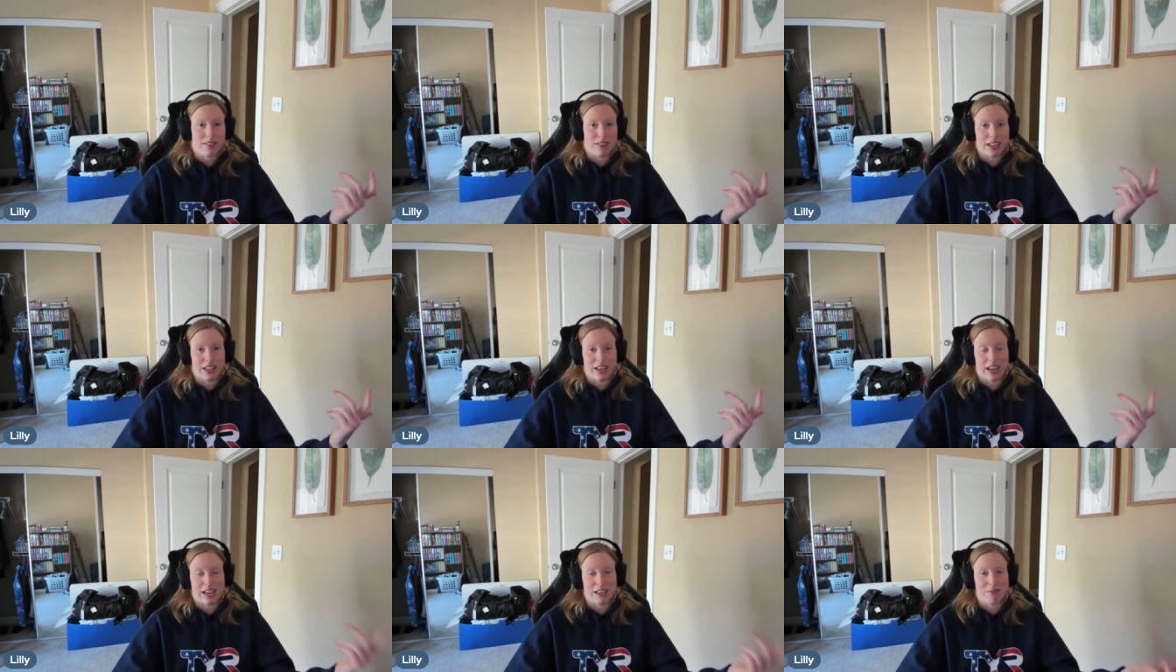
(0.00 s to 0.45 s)

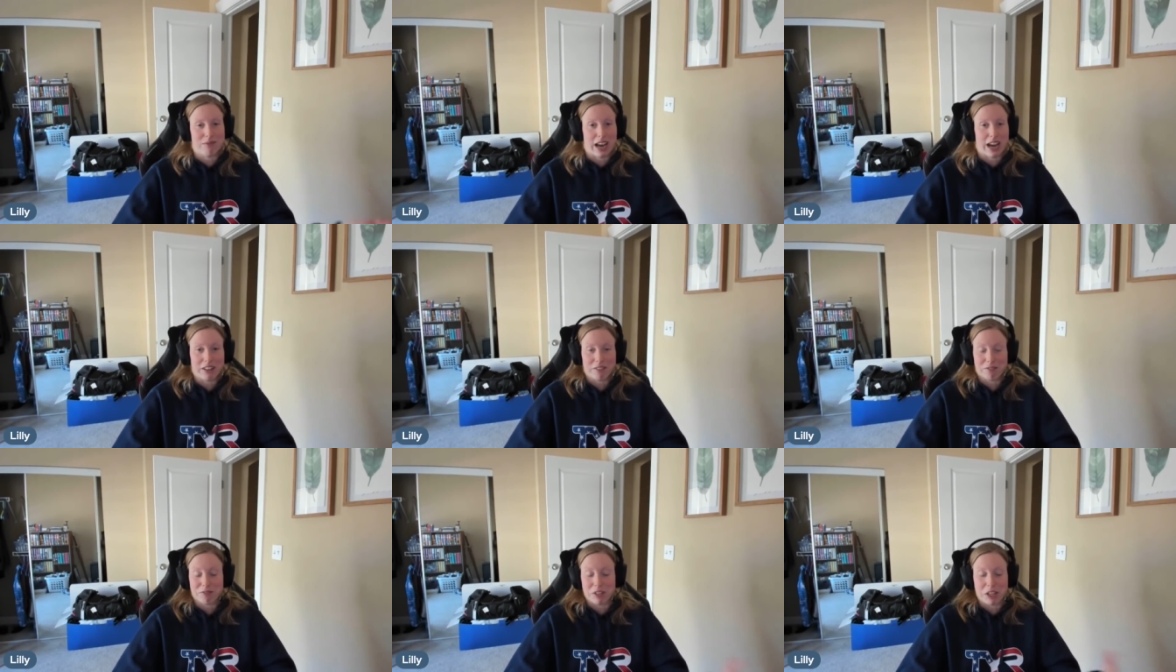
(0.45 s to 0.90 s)
Like I,
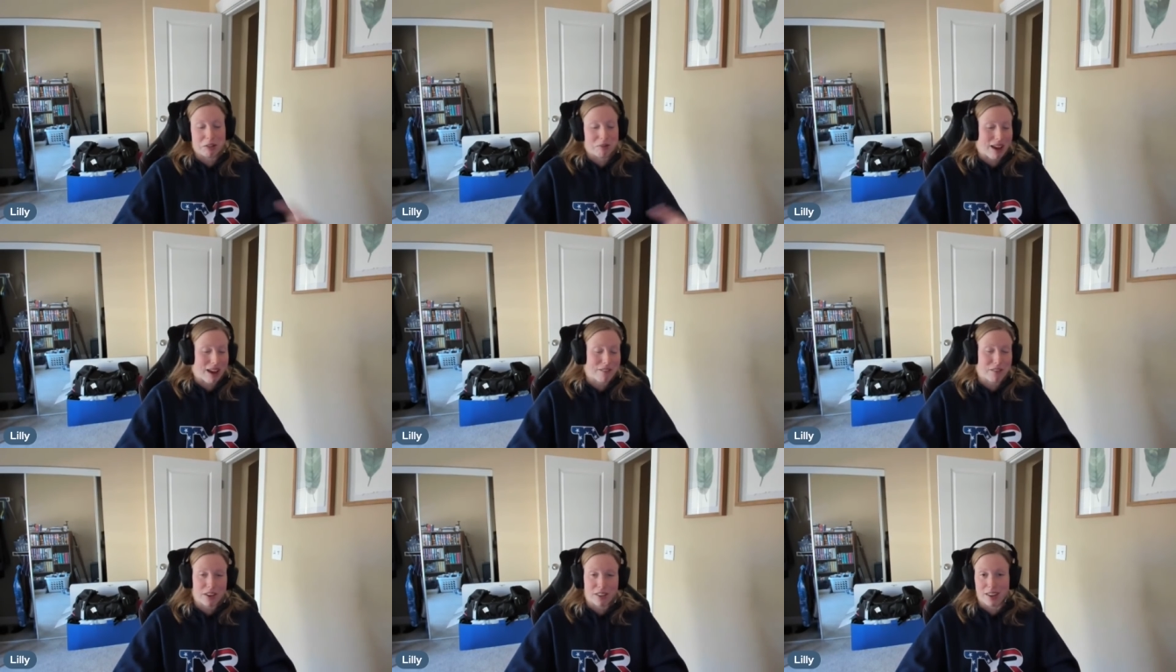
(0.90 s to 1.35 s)
I did
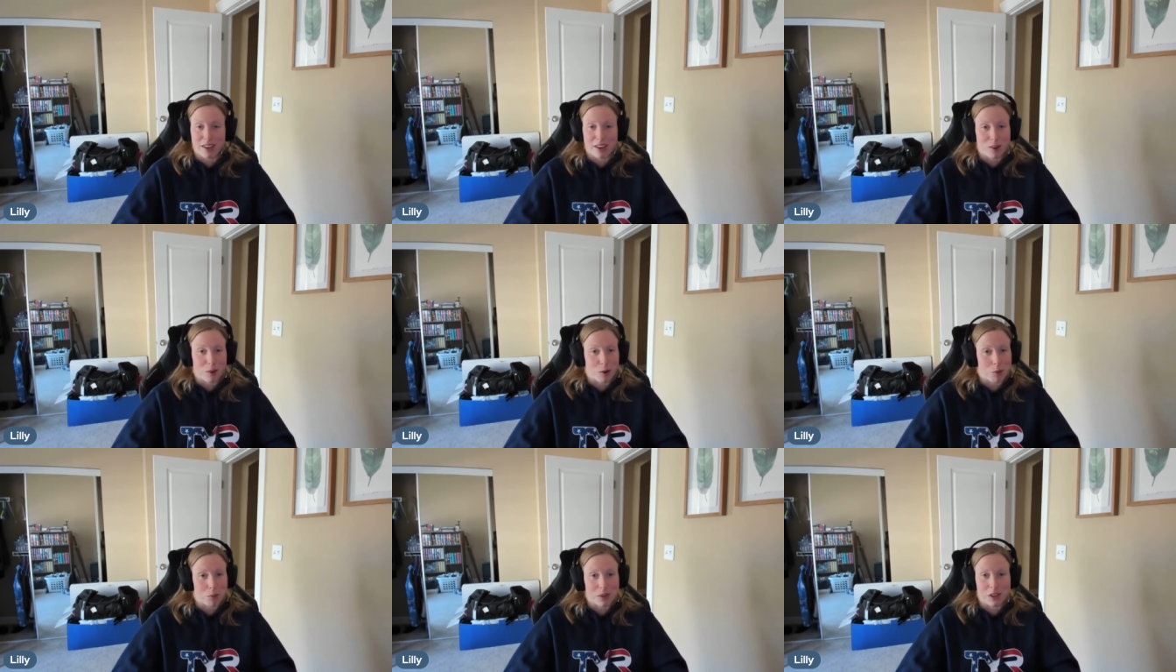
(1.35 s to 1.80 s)
everything I
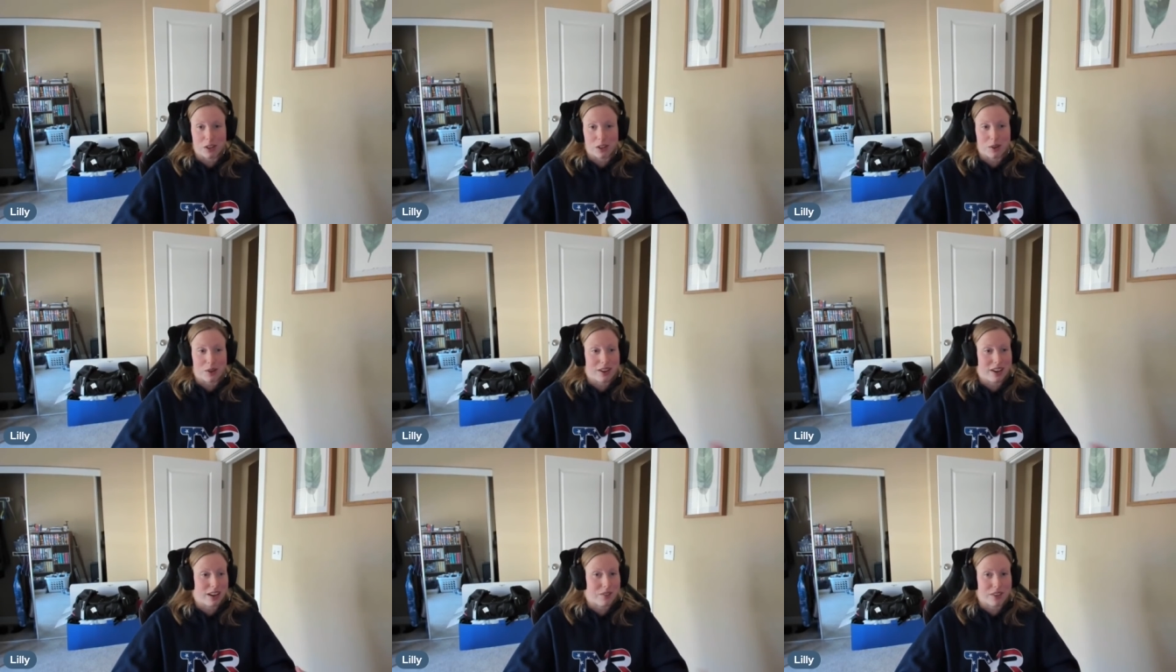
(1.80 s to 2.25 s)
normally do.
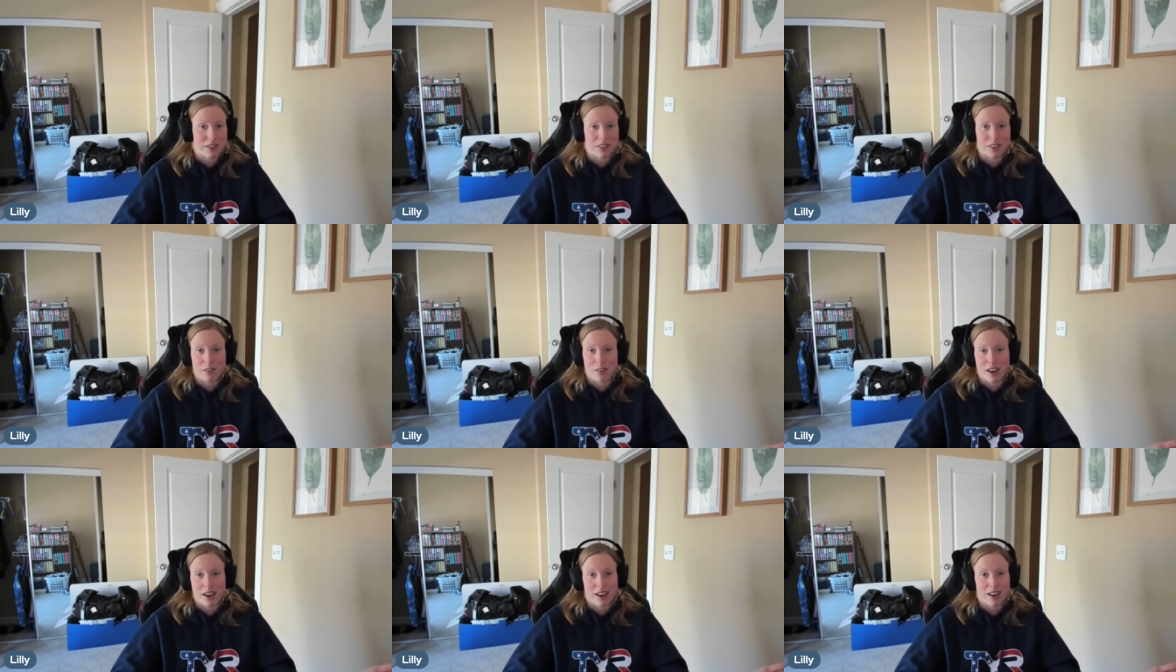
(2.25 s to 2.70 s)
I did
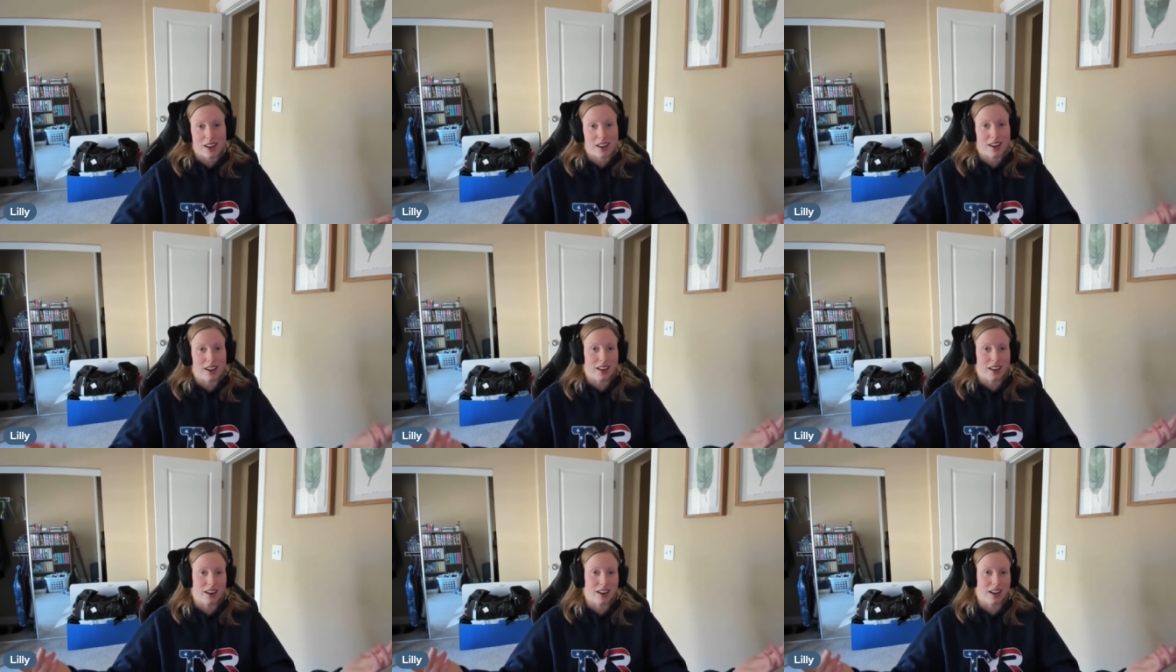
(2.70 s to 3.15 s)
everything right,
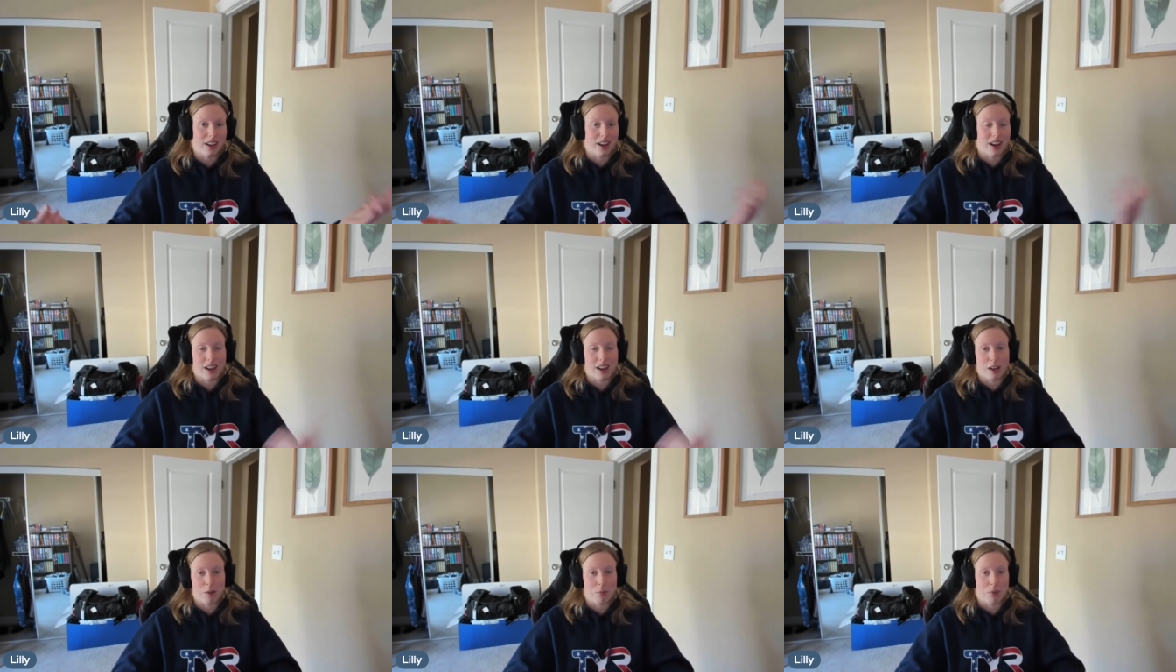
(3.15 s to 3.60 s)
and I
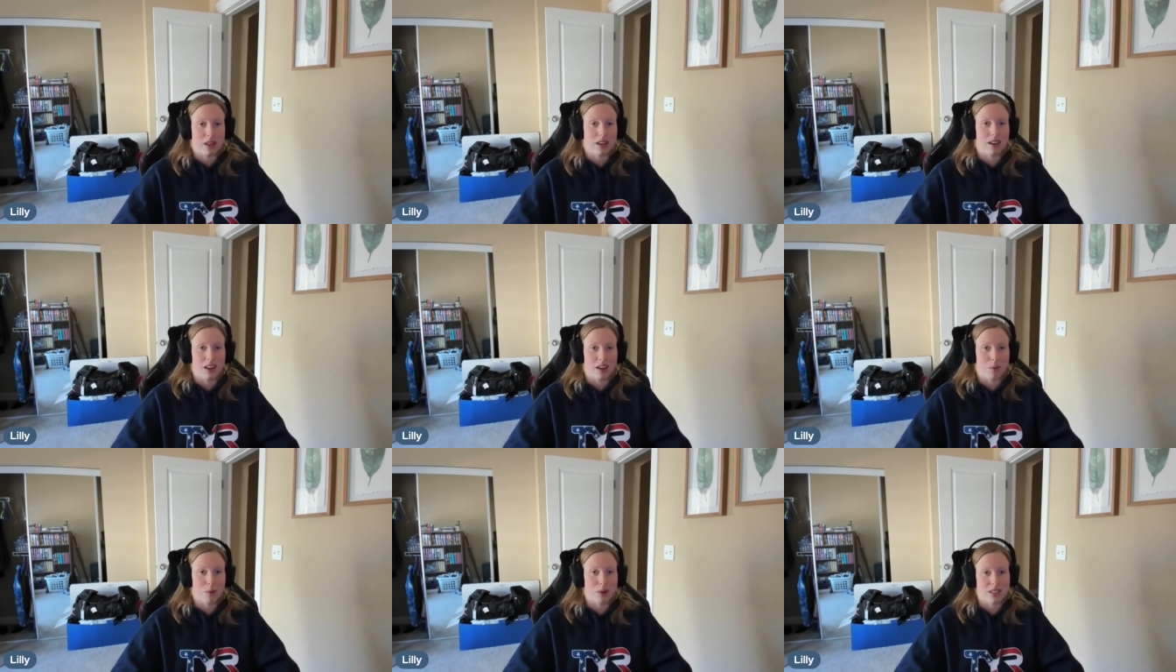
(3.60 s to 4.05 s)
got up and
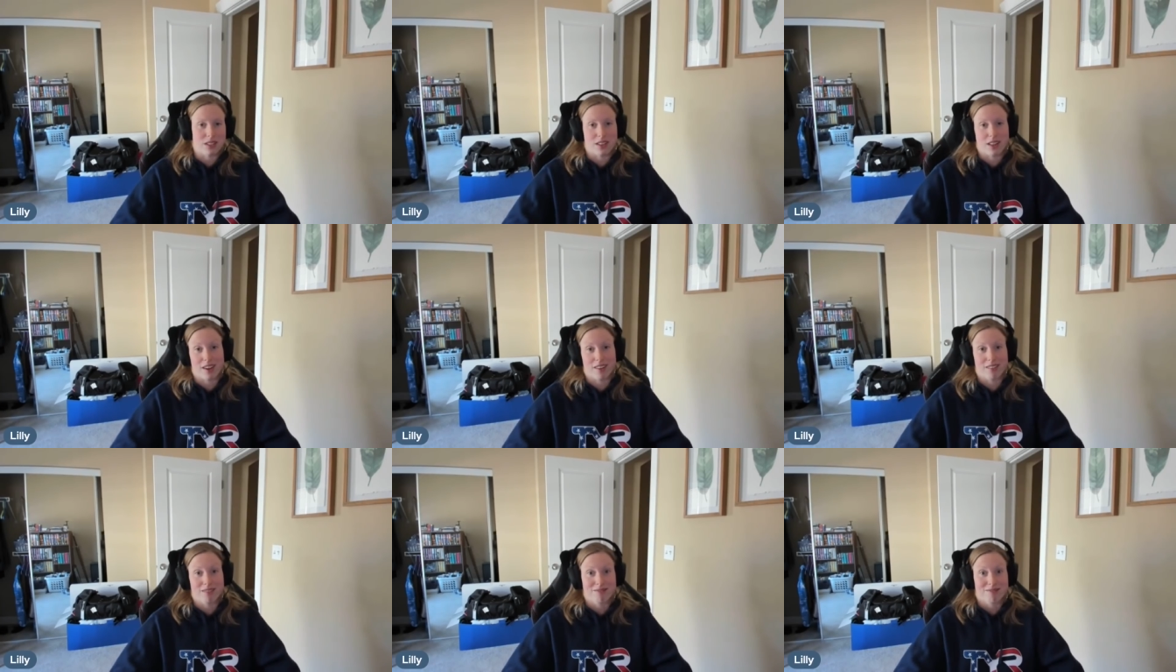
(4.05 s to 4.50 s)
it wasn't
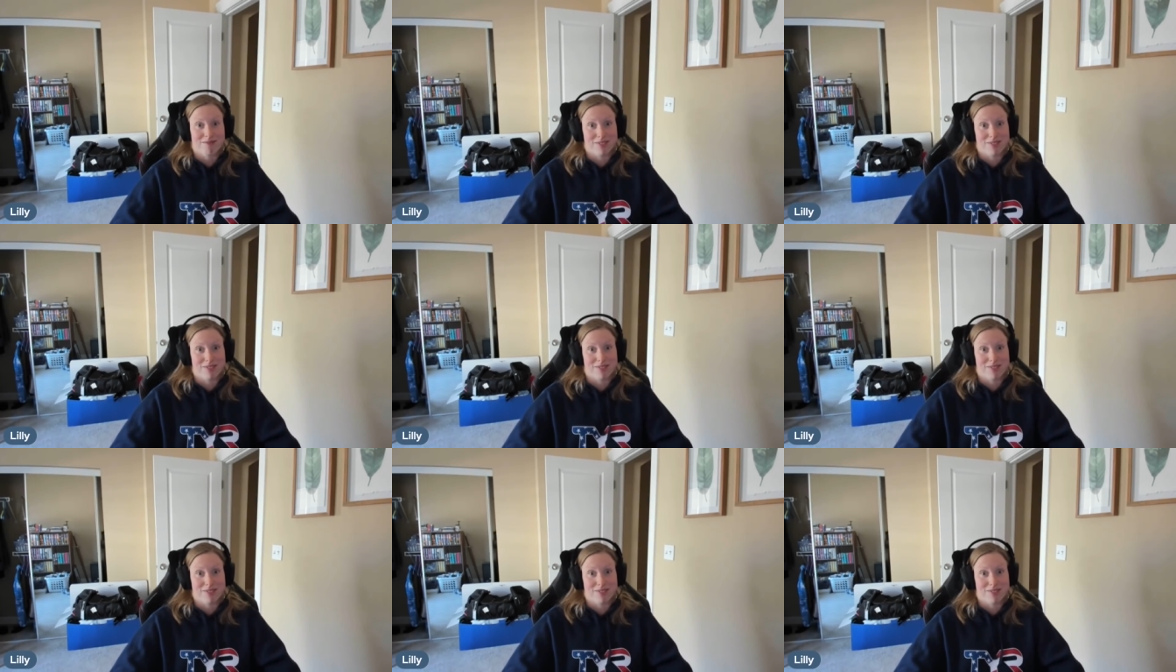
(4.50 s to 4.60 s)
there.